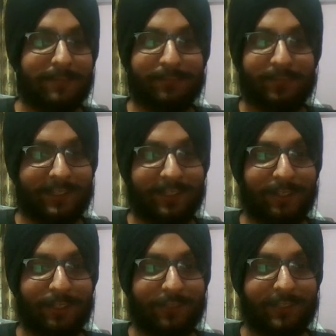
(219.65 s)
We did a lot
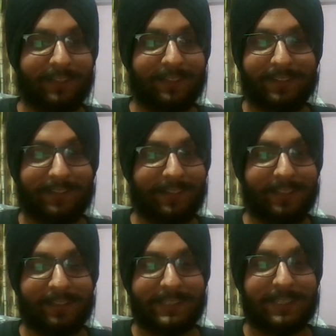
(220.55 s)
of like reading
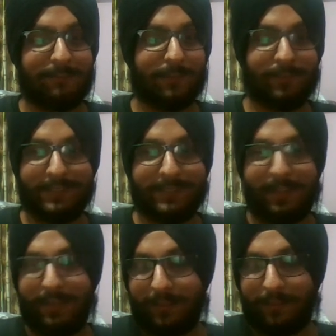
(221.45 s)
research papers,
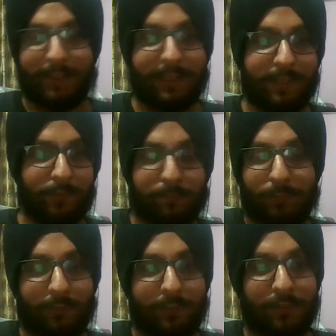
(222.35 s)
finding out
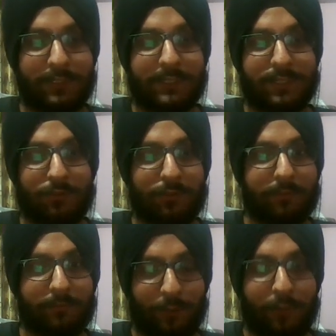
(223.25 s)
novel approaches to
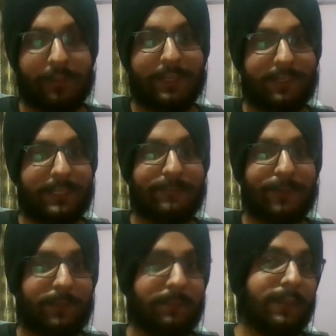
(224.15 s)
how do we tackle this
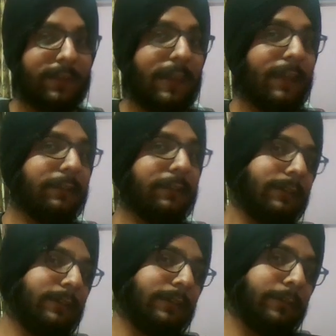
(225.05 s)
problem.
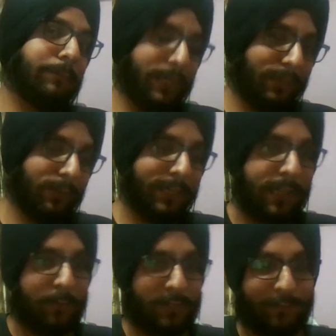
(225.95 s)
And particularly our
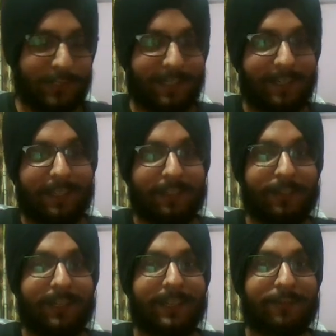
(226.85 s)
project was really good.
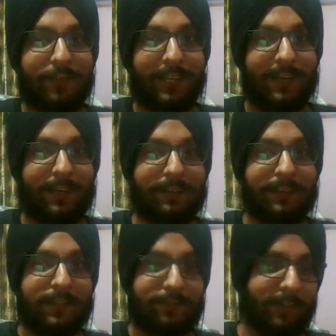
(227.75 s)
Like, we had
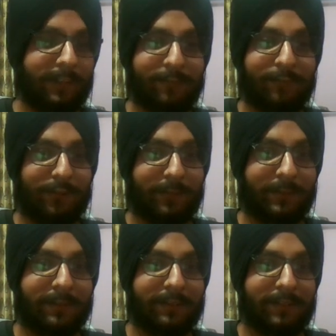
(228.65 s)
funding from
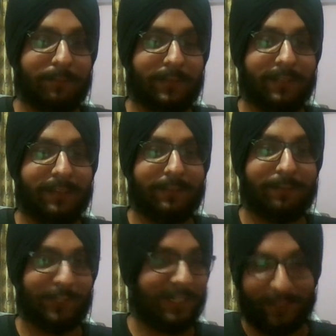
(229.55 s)
a company. We
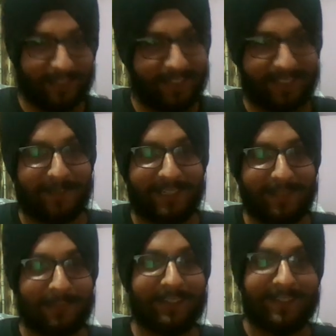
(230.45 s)
did not get any money,
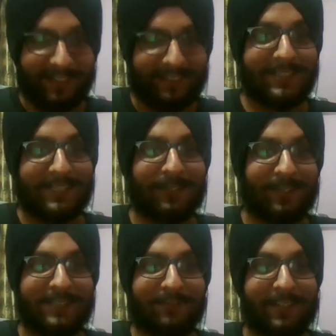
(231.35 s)
but the institute has
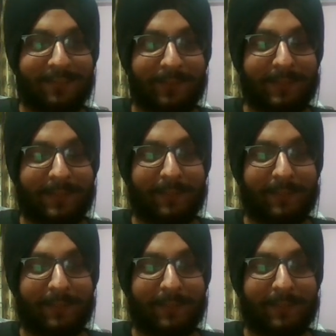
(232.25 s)
funding from a company.